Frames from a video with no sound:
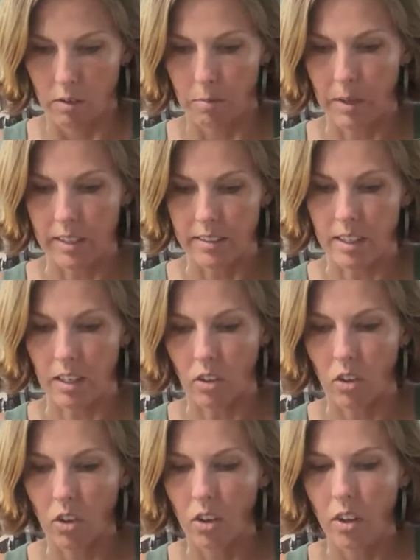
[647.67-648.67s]
mixed in
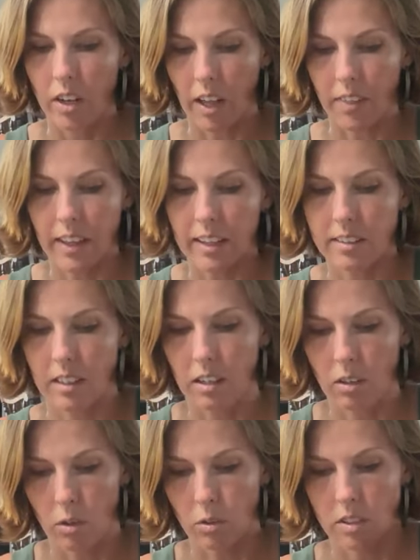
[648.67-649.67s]
good. I think it's gonna
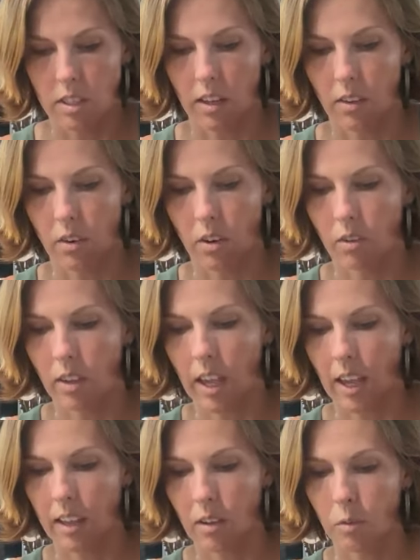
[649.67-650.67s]
hold together
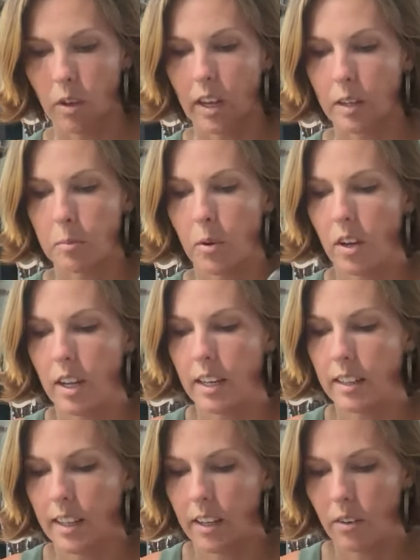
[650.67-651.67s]
okay. We'll add more honey
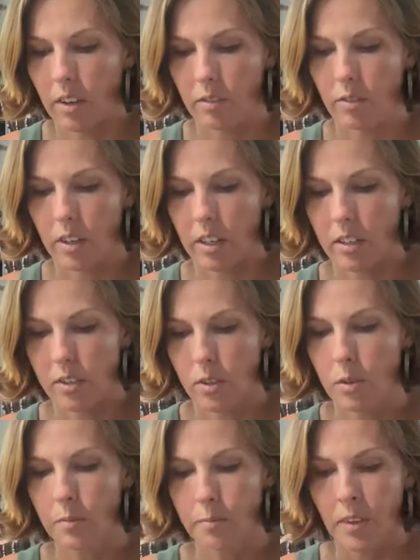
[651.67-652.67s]
later if we need
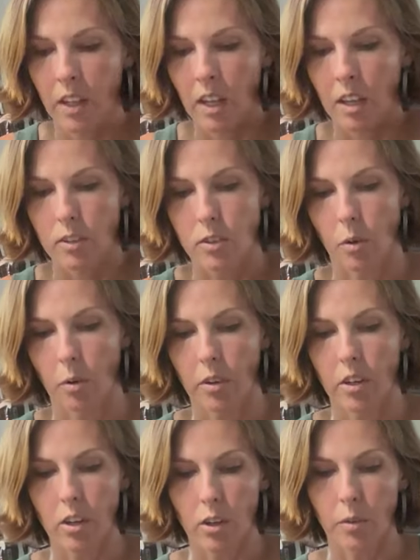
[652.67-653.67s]
to. So what
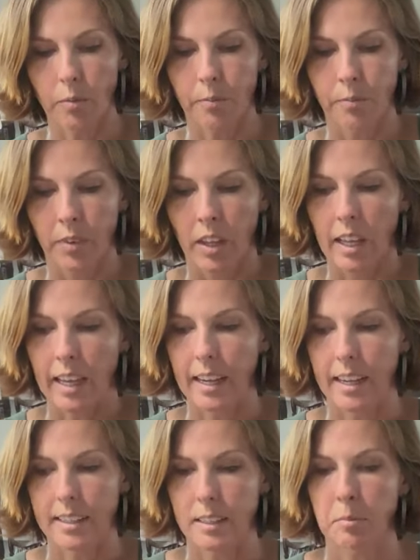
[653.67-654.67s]
we're gonna do
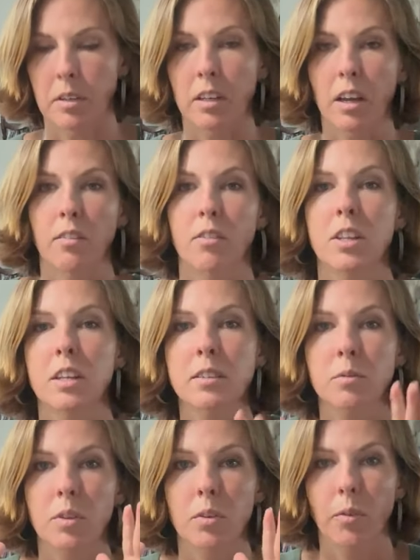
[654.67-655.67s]
is I'm gonna cover
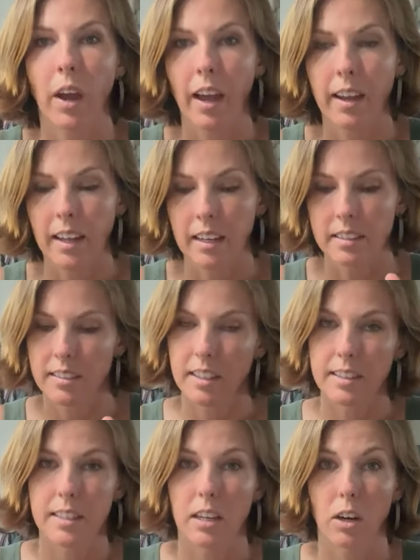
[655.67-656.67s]
this with a rag and it's gonna
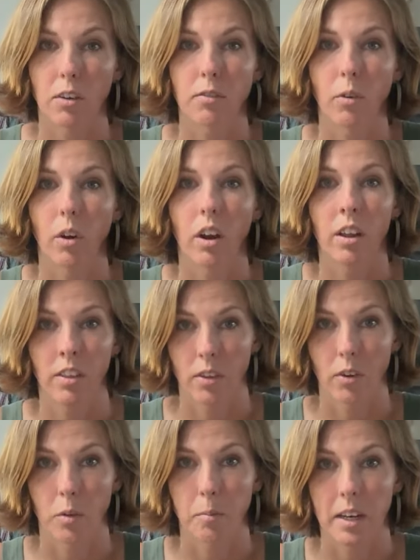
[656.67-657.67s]
sit here for
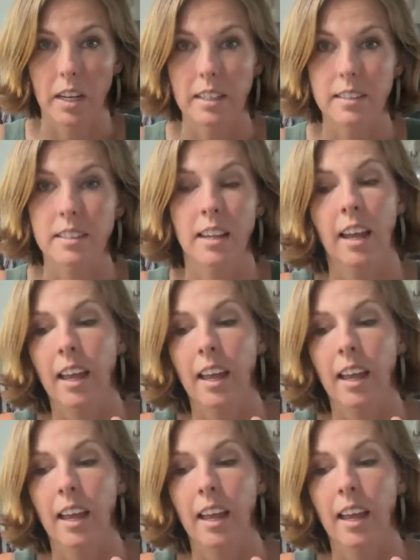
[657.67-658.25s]
30 minutes.